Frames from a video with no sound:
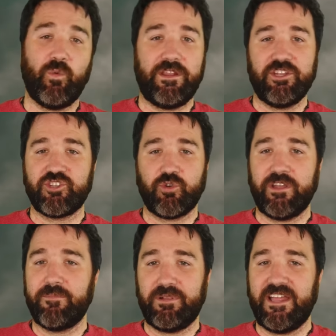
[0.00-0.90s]
will
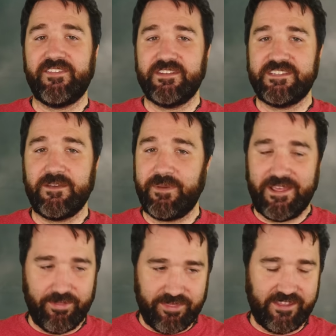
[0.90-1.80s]
enjoy a pleasant dip
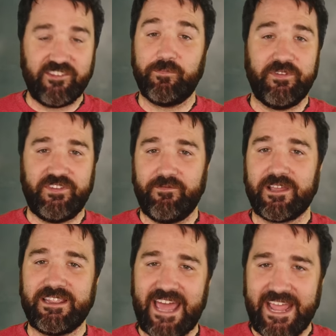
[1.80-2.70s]
in this
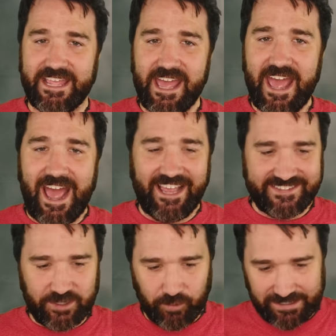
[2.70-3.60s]
specific lake,
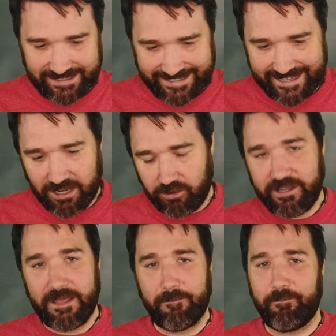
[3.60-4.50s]
as it will
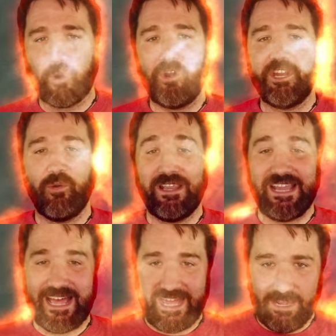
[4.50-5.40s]
literally burn you
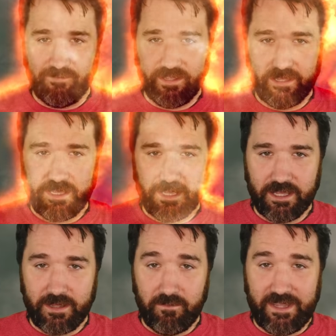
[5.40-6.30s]
alive.
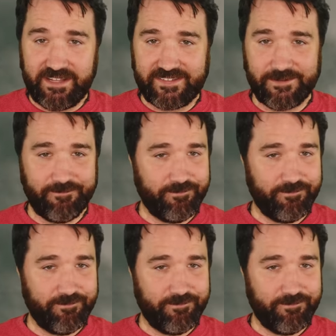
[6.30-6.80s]
Meet